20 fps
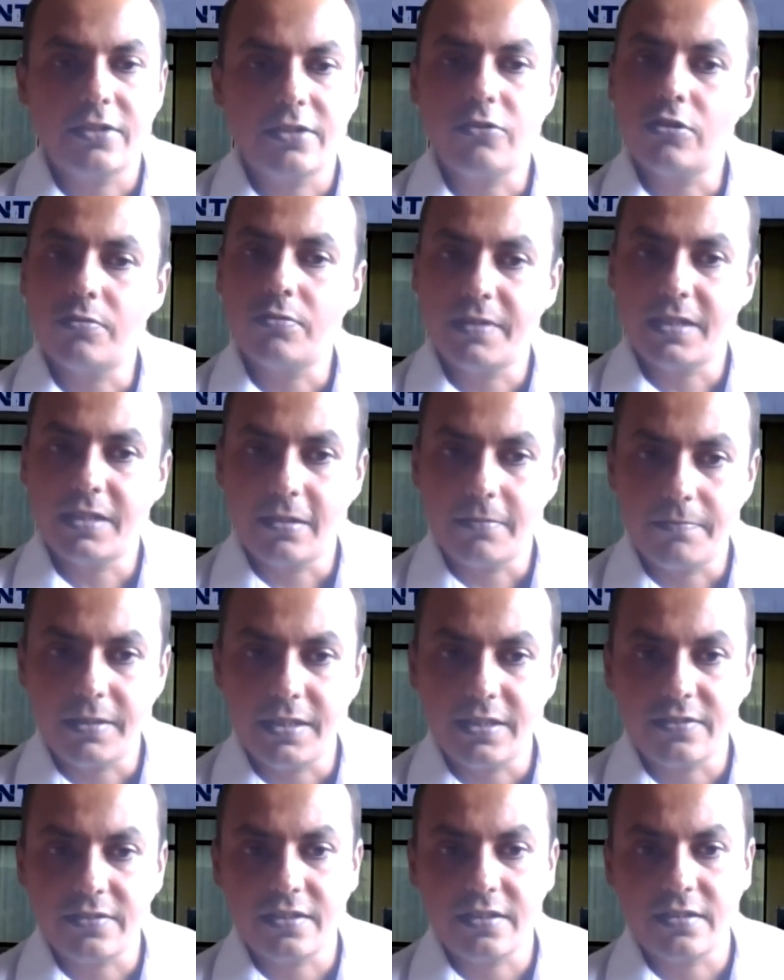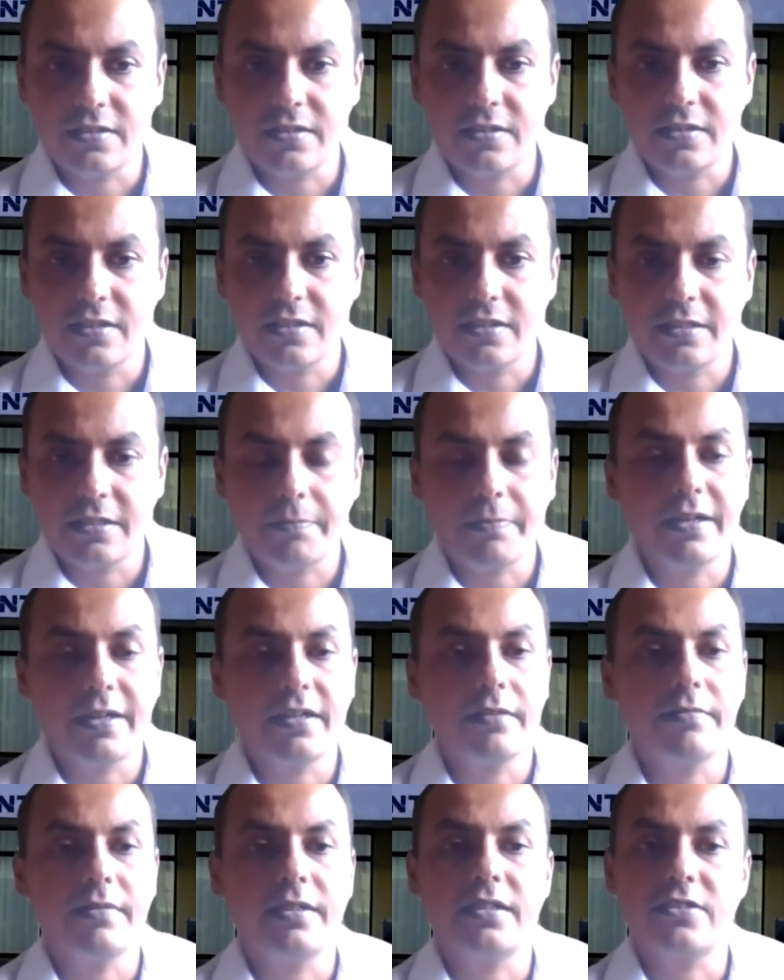don't be complacent. The
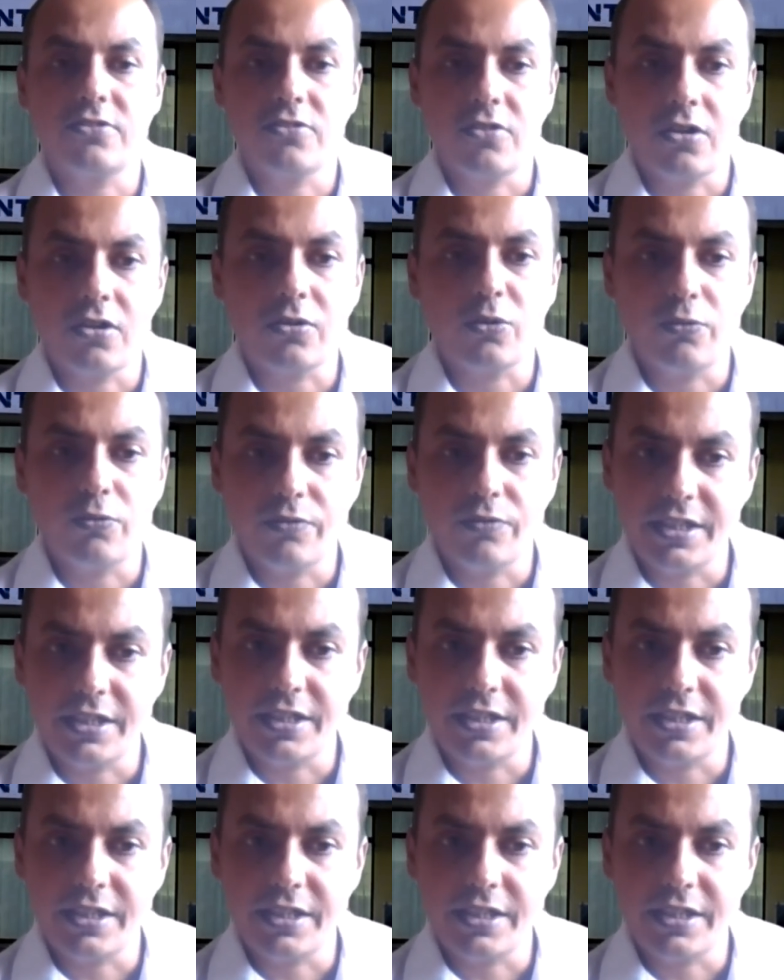pandemic is not over